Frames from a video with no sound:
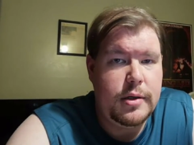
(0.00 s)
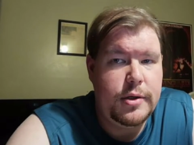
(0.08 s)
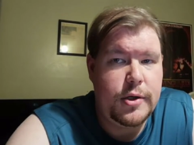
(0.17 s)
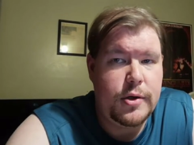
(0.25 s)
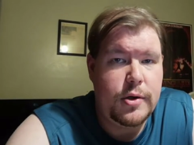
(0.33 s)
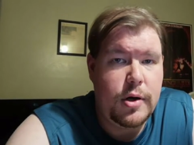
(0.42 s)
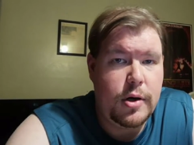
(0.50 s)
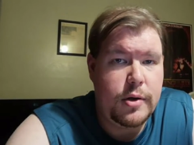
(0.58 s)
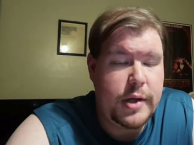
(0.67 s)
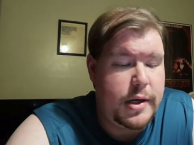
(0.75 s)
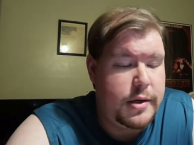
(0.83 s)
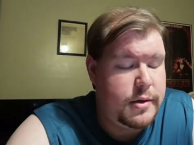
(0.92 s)
you know all
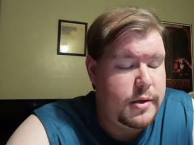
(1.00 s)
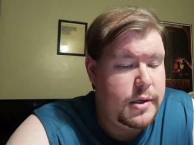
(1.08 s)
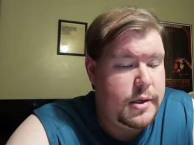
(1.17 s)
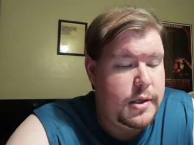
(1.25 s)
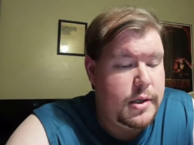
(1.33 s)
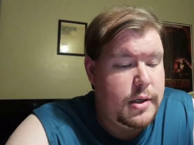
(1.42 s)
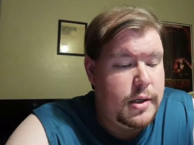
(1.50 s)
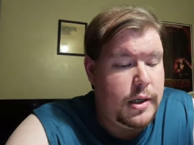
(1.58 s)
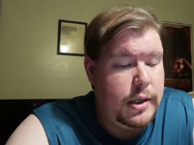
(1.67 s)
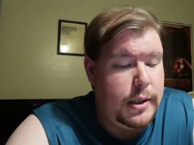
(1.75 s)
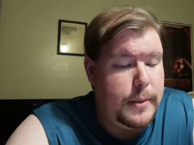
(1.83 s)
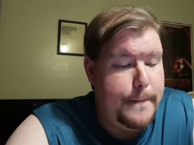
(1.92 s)
that.
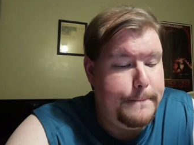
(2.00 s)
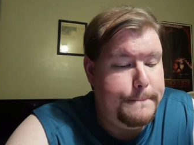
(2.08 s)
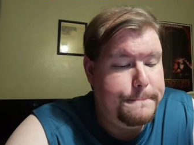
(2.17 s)
Um,